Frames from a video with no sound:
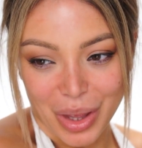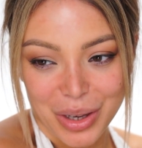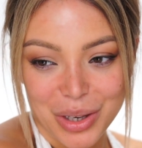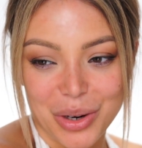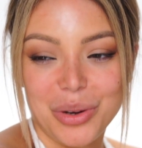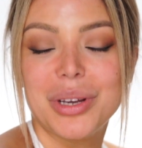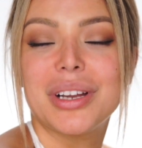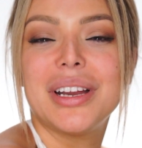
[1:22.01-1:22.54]
you
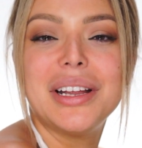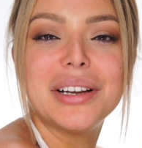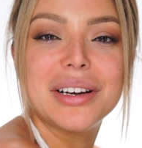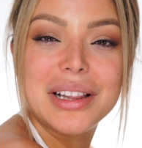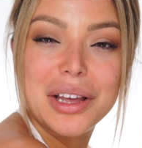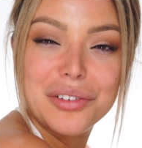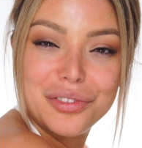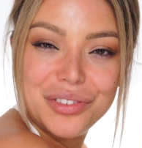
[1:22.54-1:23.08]
can
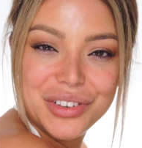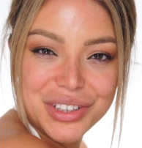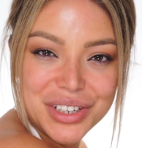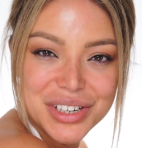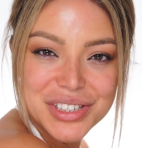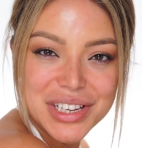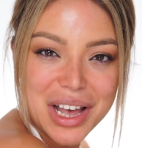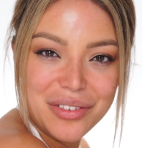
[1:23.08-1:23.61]
either like feel
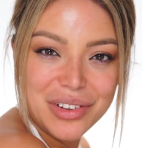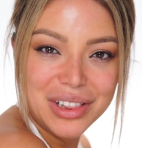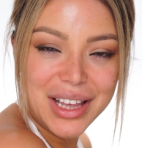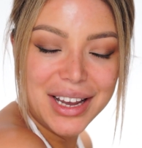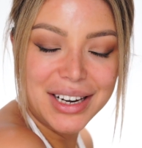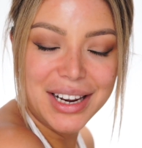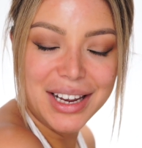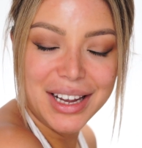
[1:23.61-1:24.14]
yourself in
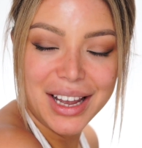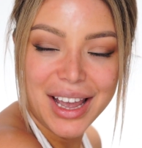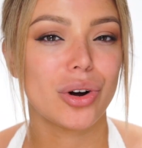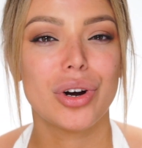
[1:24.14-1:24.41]
lighting,